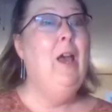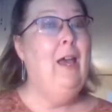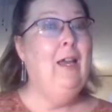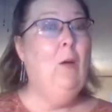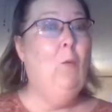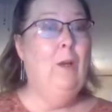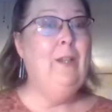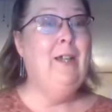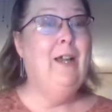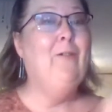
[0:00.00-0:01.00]
I got
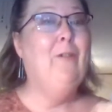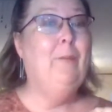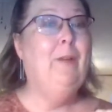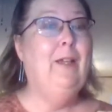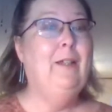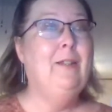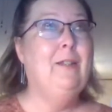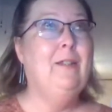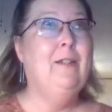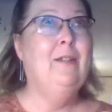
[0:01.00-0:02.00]
one tire
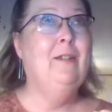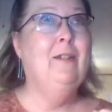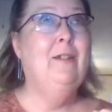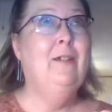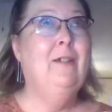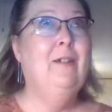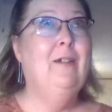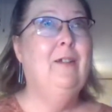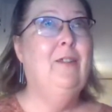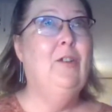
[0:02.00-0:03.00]
replaced
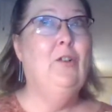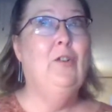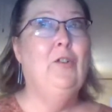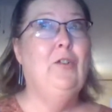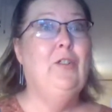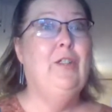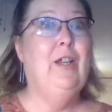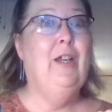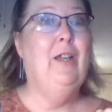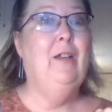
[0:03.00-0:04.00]

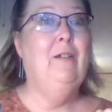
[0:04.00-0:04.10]
Wednesday.